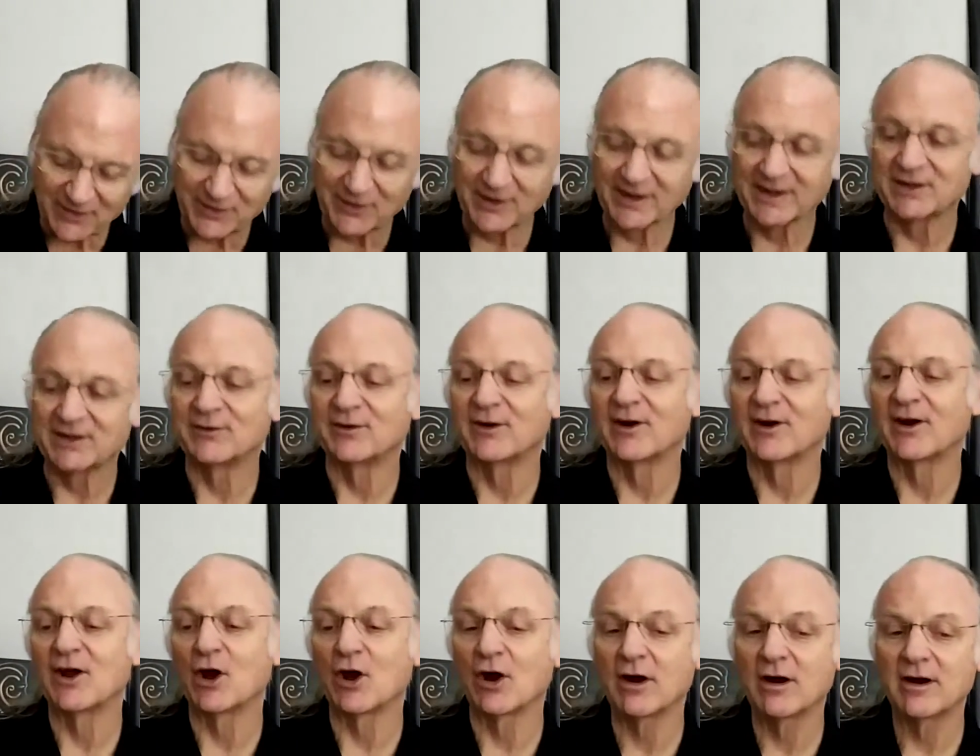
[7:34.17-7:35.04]
I think it's
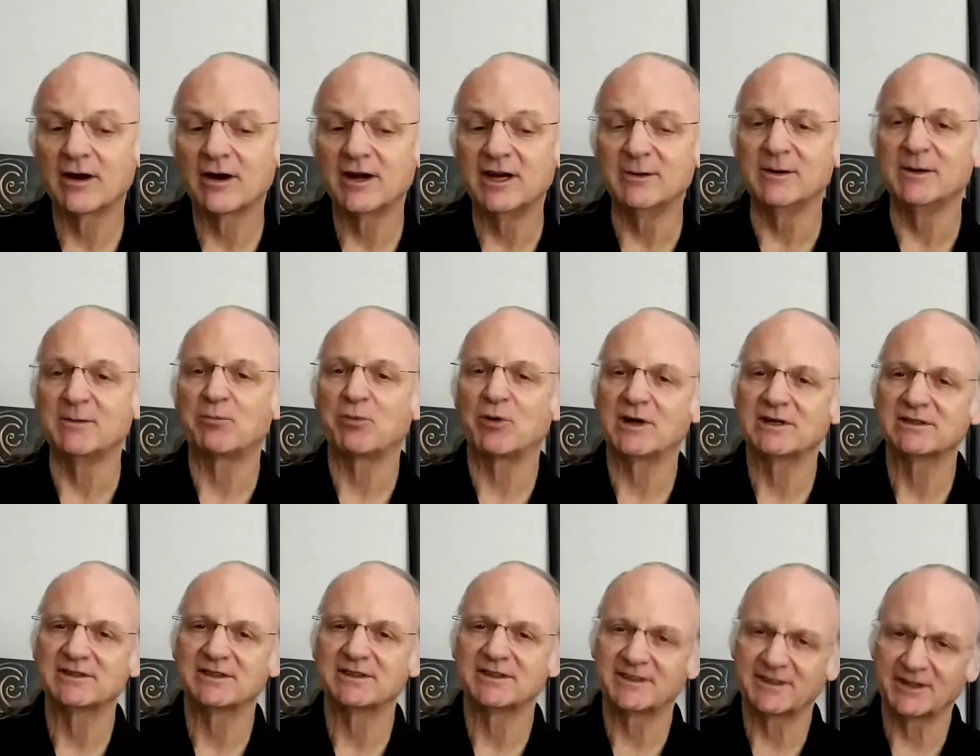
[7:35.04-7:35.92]
very hard to be
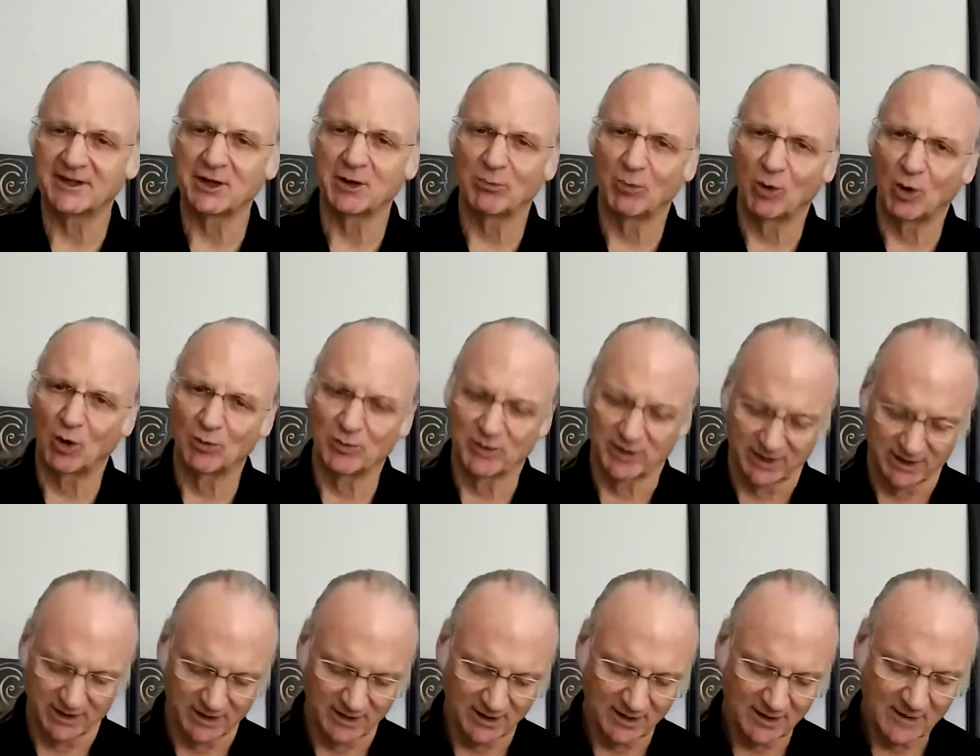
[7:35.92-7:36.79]
present in the
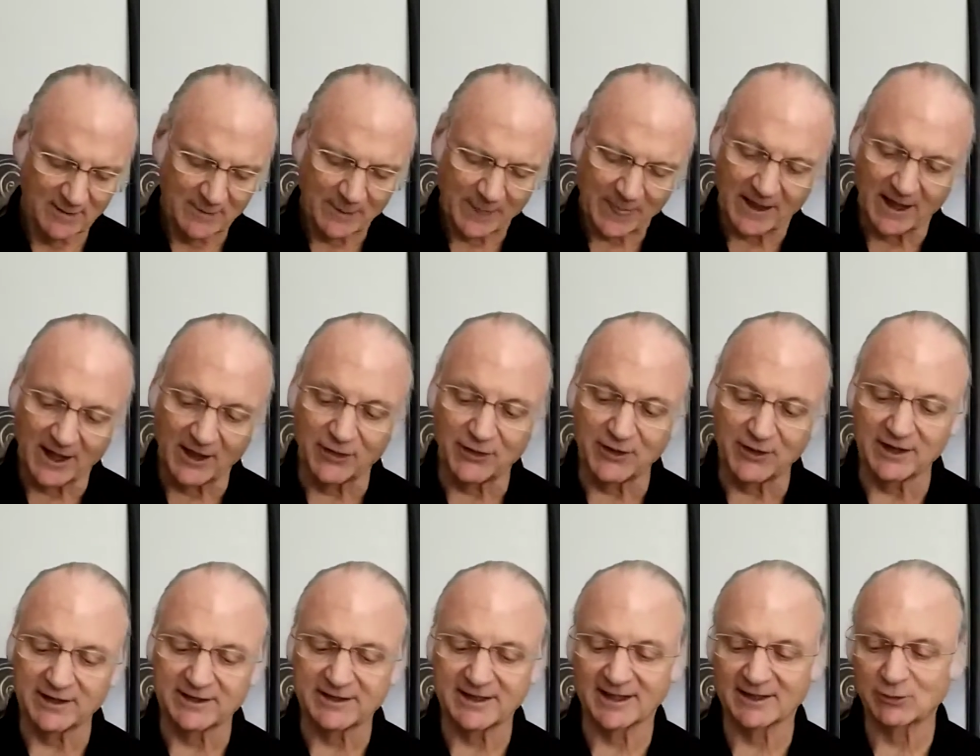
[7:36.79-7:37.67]
moment. I
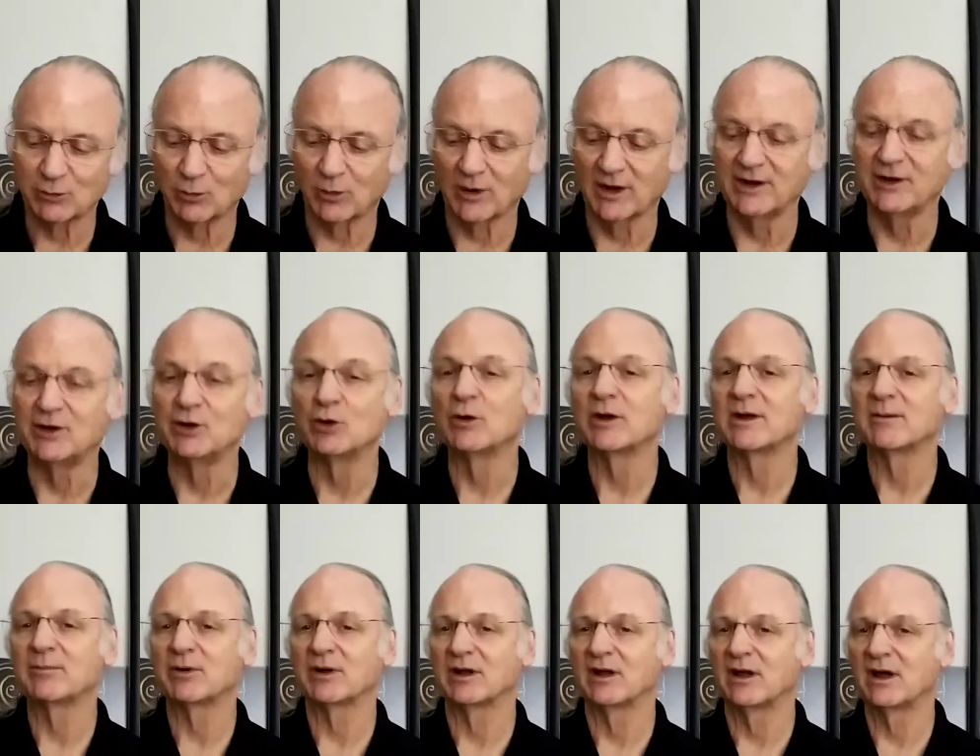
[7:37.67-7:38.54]
think that's why
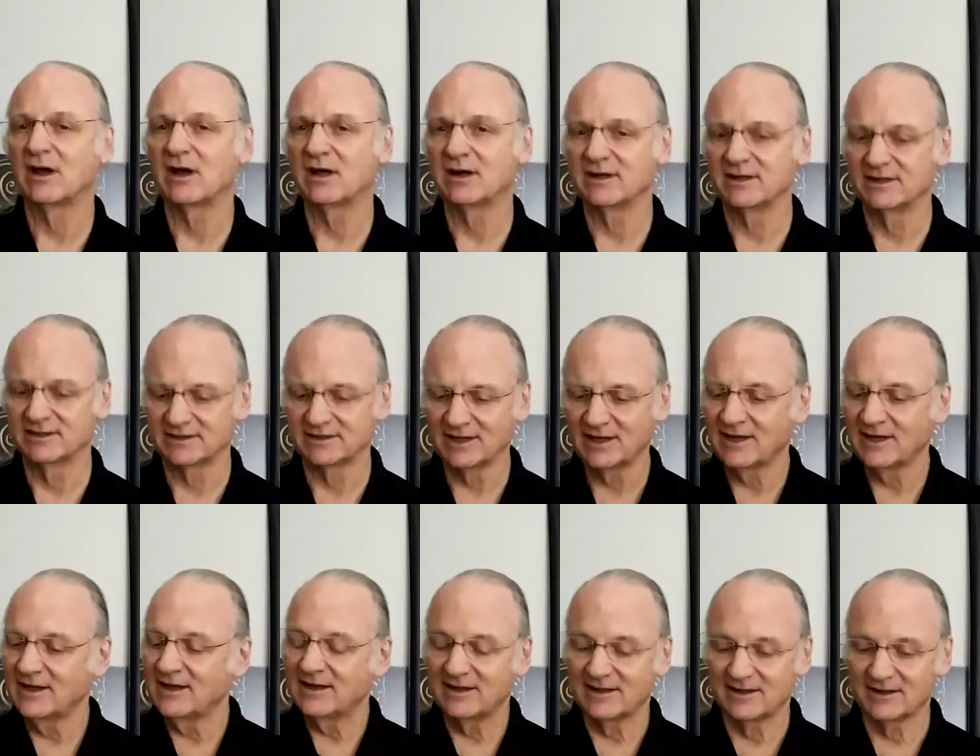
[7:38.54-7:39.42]
doing Pilates
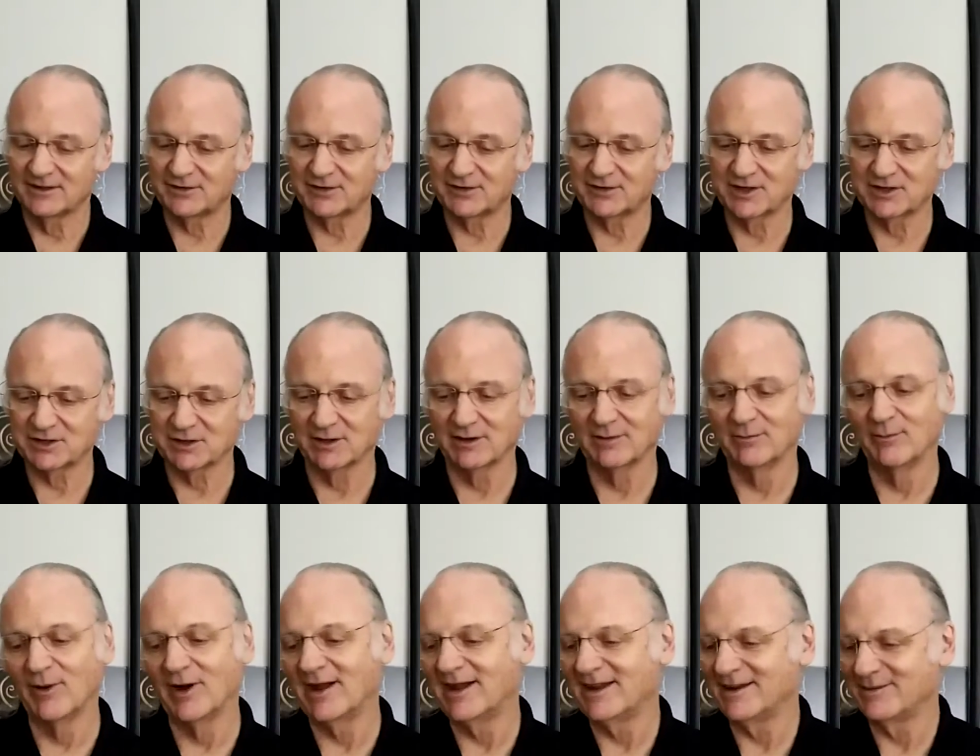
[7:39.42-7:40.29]
is such
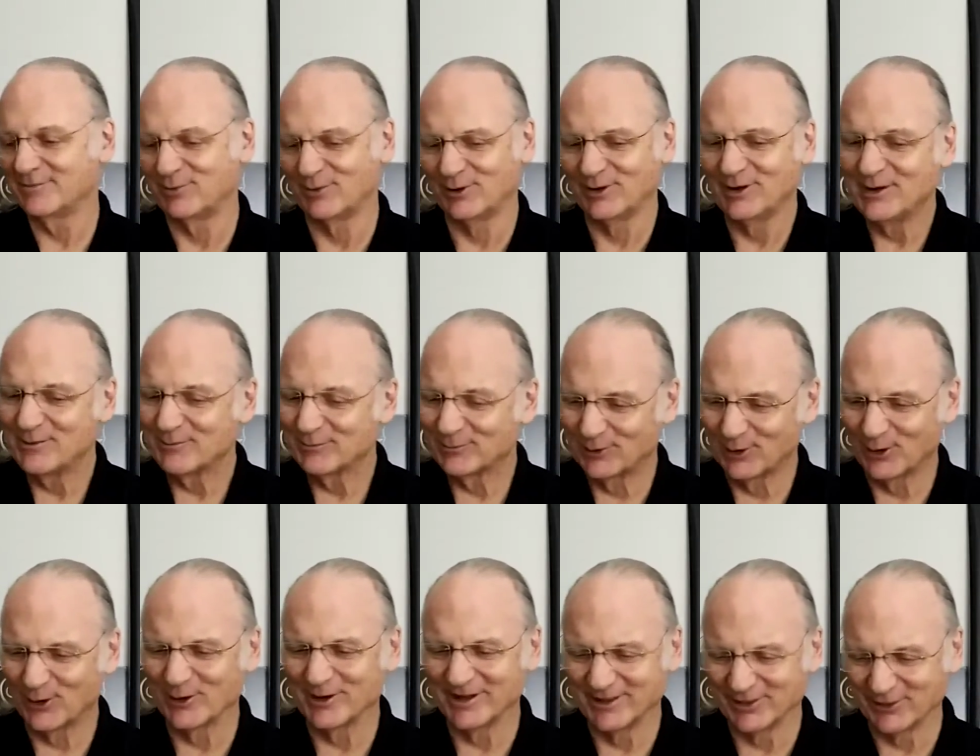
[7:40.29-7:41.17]
a
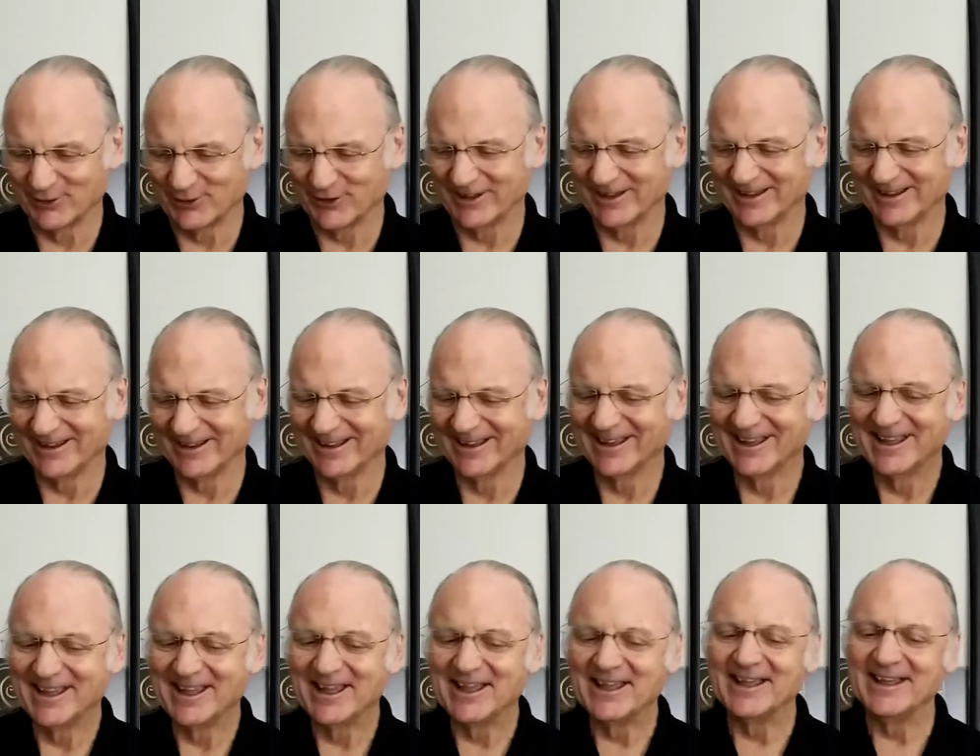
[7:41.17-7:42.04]
mind-blowing
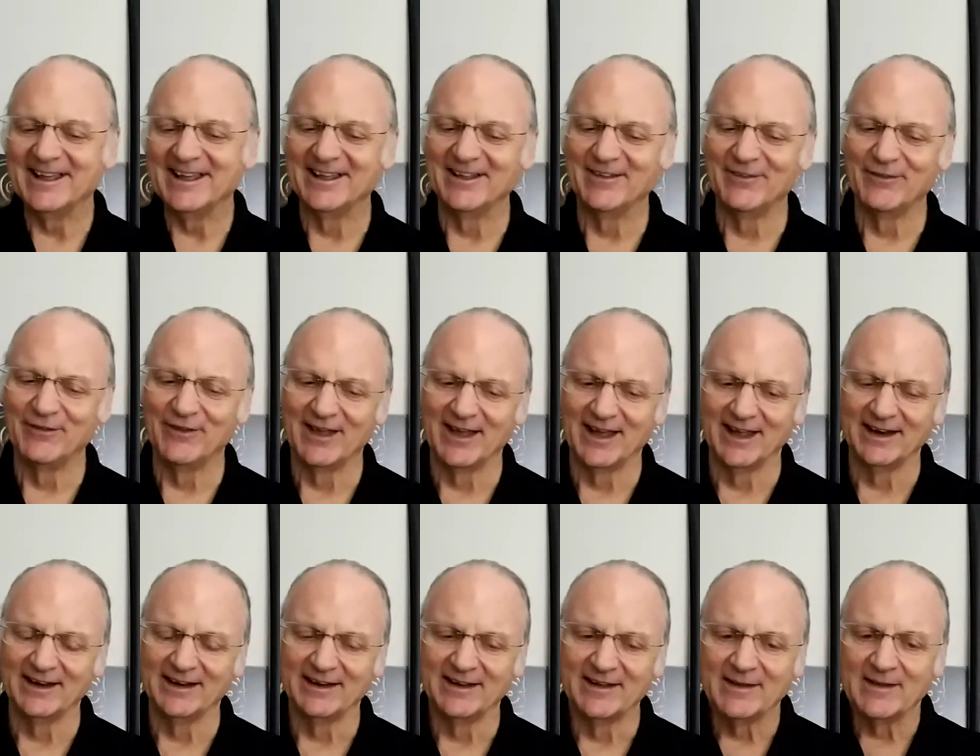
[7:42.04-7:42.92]
thing, in
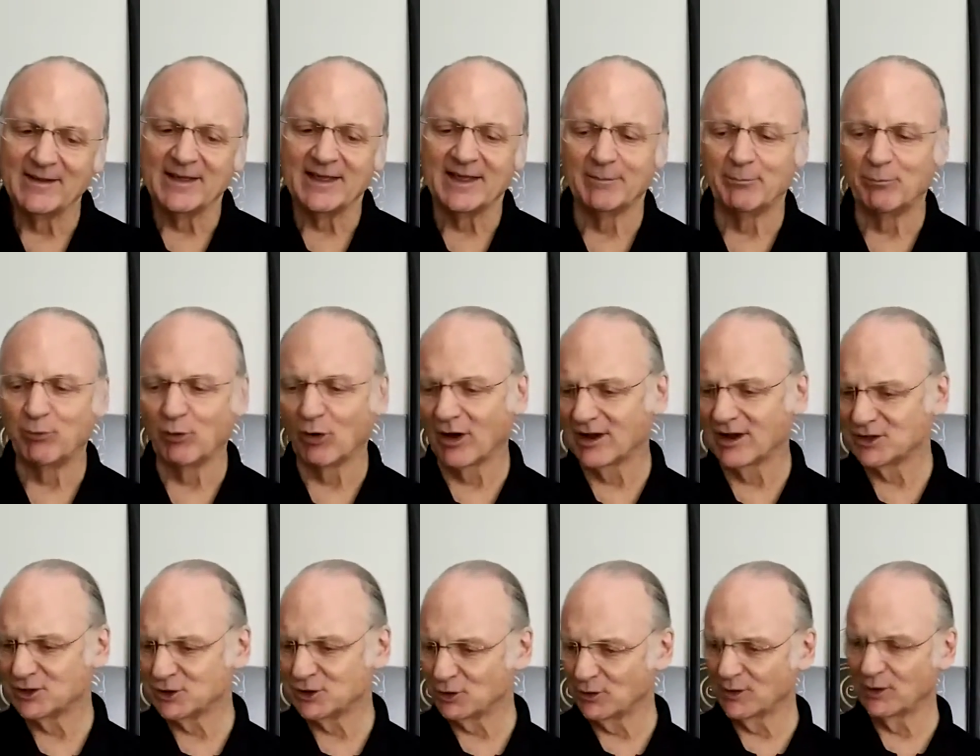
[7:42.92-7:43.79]
that it
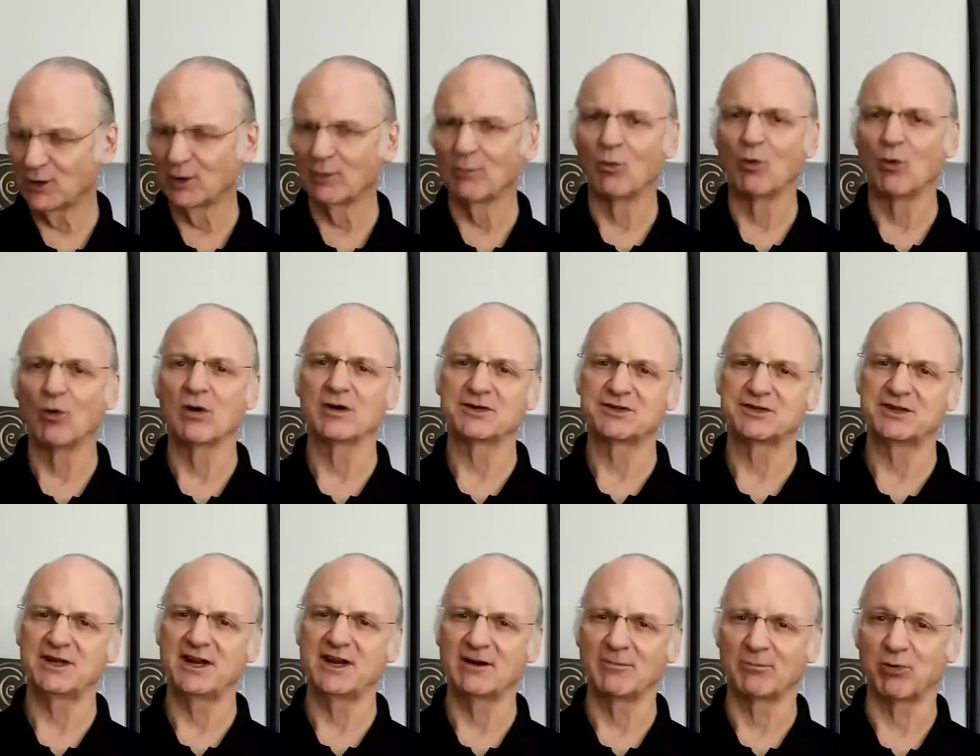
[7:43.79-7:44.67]
draws you into more
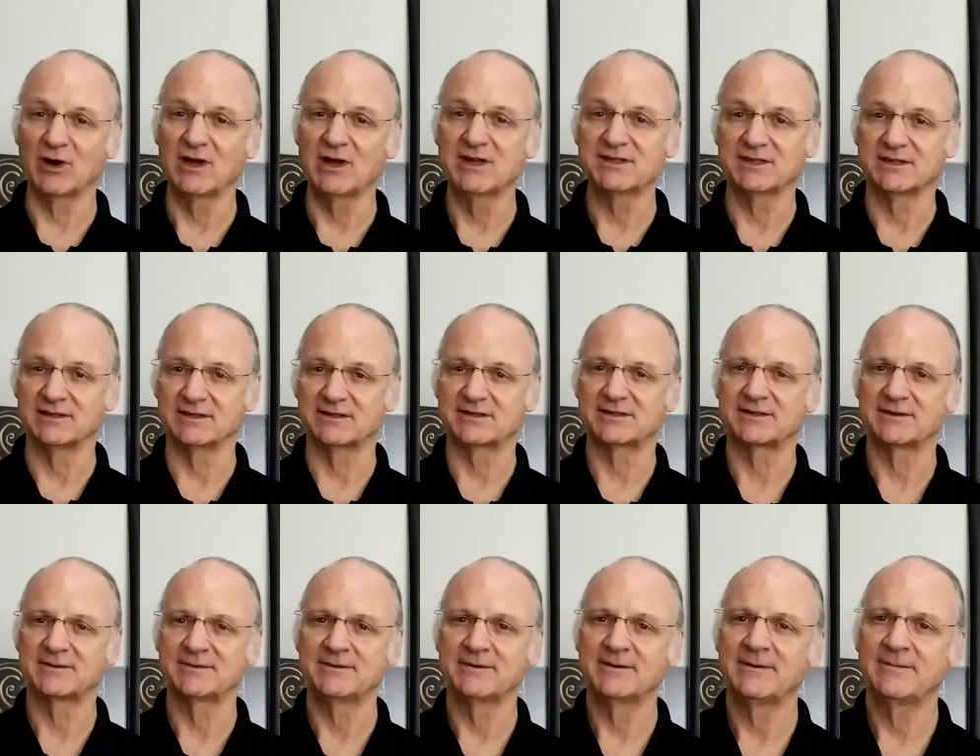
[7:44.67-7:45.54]
state of
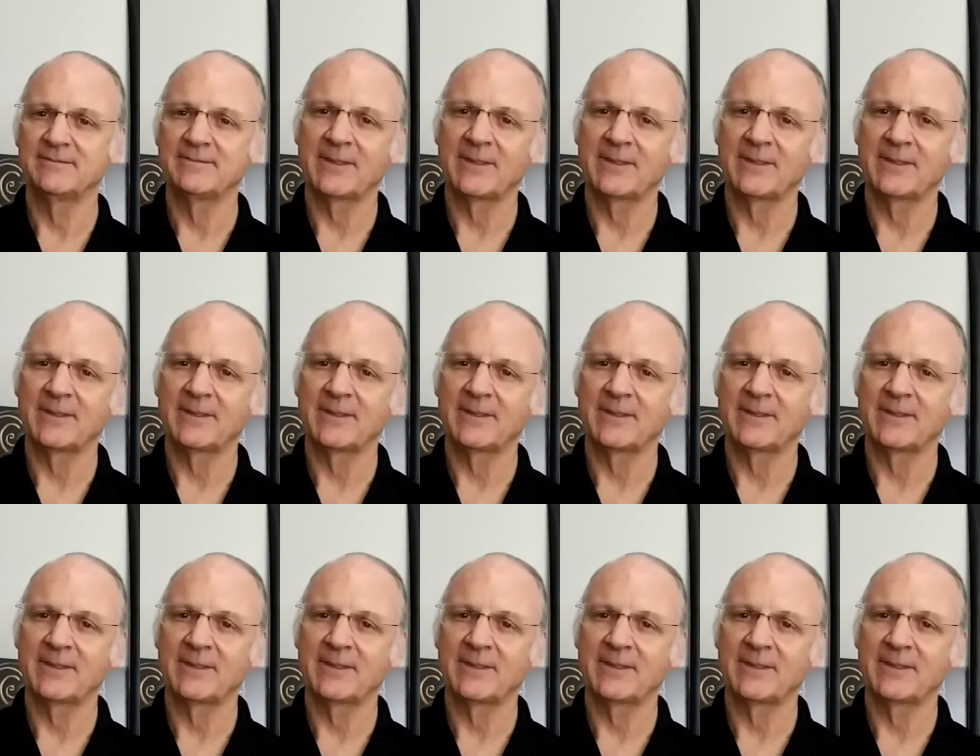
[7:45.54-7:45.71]
presence.